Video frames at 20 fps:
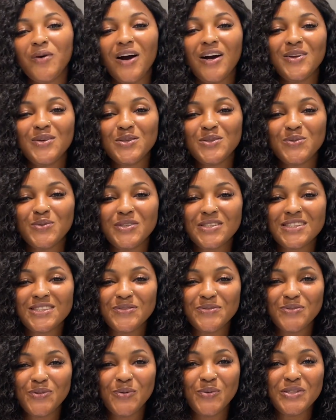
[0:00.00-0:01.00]
are always
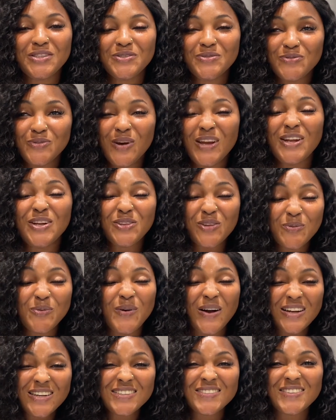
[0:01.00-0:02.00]
waiting for. A lot of people
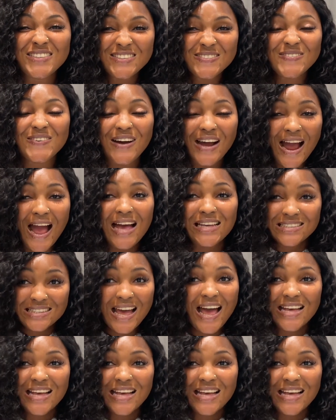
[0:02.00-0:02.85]
are always waiting for CAS.